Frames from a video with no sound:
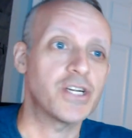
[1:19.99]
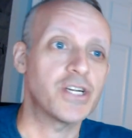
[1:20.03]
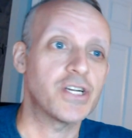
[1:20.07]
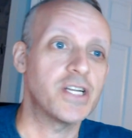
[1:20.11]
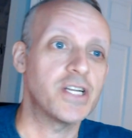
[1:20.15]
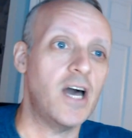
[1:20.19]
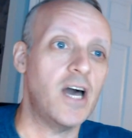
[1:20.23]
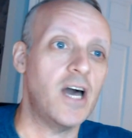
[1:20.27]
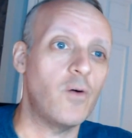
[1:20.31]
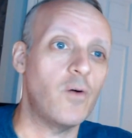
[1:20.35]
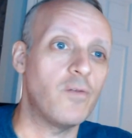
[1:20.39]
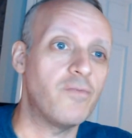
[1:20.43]

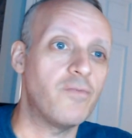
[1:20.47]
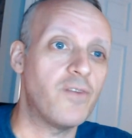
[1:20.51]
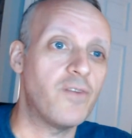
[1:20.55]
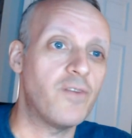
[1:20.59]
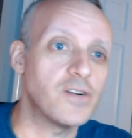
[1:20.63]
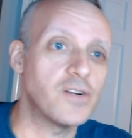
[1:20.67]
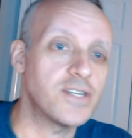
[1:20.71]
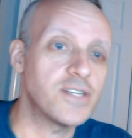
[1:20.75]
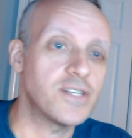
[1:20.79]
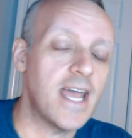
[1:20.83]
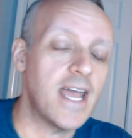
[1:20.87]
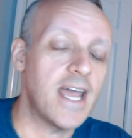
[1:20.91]
Now,
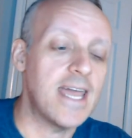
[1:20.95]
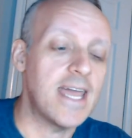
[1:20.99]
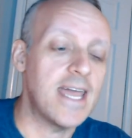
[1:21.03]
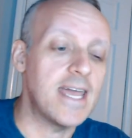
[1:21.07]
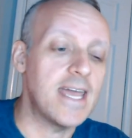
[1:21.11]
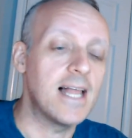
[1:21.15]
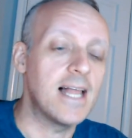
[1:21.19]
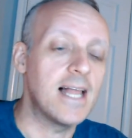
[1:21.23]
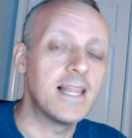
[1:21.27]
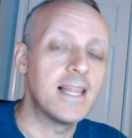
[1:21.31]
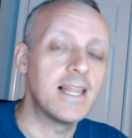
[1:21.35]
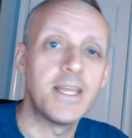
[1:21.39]
first, a
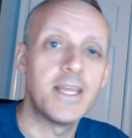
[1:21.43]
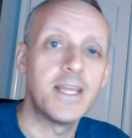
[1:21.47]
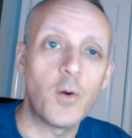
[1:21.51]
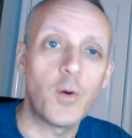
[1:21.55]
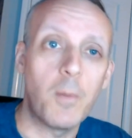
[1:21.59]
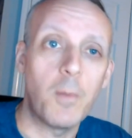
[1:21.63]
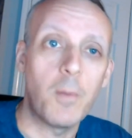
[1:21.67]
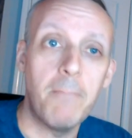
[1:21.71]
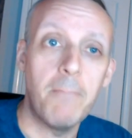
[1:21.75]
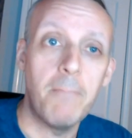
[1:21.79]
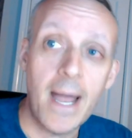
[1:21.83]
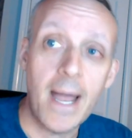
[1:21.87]
little
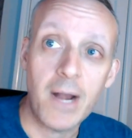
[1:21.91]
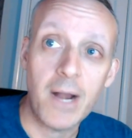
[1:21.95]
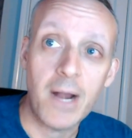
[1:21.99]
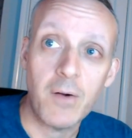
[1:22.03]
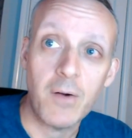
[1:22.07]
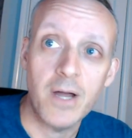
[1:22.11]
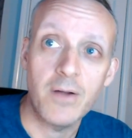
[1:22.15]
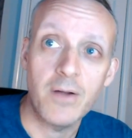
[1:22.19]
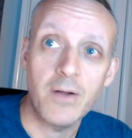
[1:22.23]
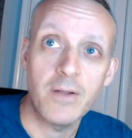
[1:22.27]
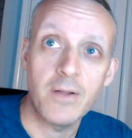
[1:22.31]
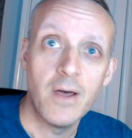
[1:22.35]

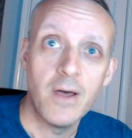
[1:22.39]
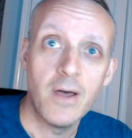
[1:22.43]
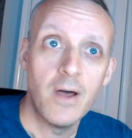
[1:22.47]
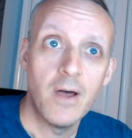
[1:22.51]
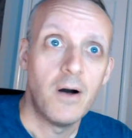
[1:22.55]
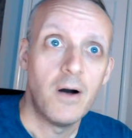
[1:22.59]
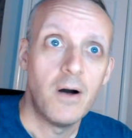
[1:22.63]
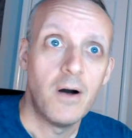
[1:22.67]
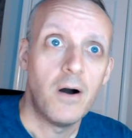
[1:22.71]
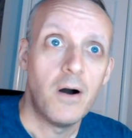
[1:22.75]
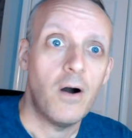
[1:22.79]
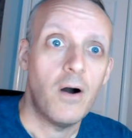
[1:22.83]
background
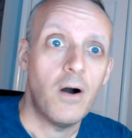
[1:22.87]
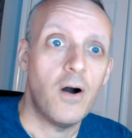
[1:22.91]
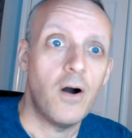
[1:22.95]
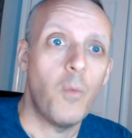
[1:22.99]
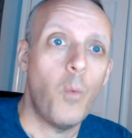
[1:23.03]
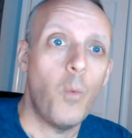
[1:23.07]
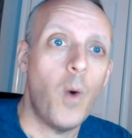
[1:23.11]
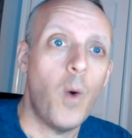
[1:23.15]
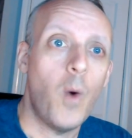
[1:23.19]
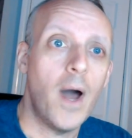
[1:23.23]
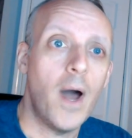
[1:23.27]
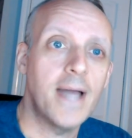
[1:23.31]
on
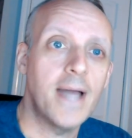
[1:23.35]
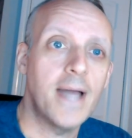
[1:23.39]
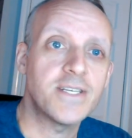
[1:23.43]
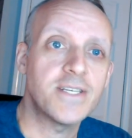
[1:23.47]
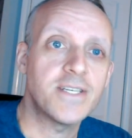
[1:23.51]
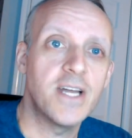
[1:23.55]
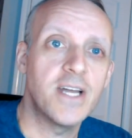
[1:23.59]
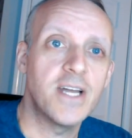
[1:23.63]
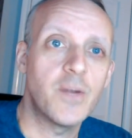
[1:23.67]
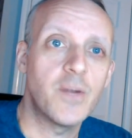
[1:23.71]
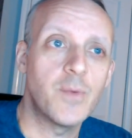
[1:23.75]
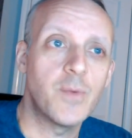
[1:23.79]
why I
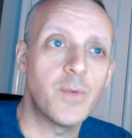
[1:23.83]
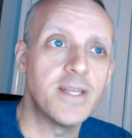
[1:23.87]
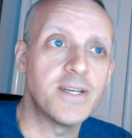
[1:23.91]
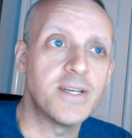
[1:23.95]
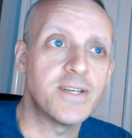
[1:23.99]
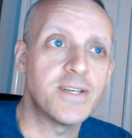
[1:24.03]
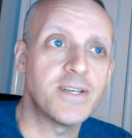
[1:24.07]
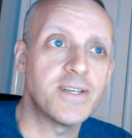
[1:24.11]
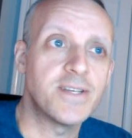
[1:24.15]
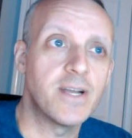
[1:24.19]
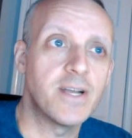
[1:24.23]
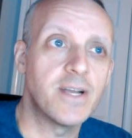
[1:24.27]
decided to read this
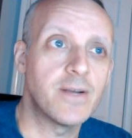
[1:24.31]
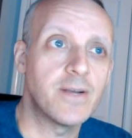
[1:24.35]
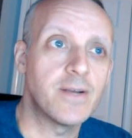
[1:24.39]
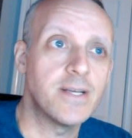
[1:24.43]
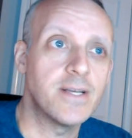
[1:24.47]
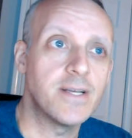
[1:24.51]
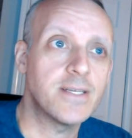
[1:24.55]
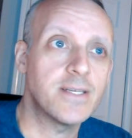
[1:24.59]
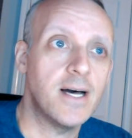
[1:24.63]
series.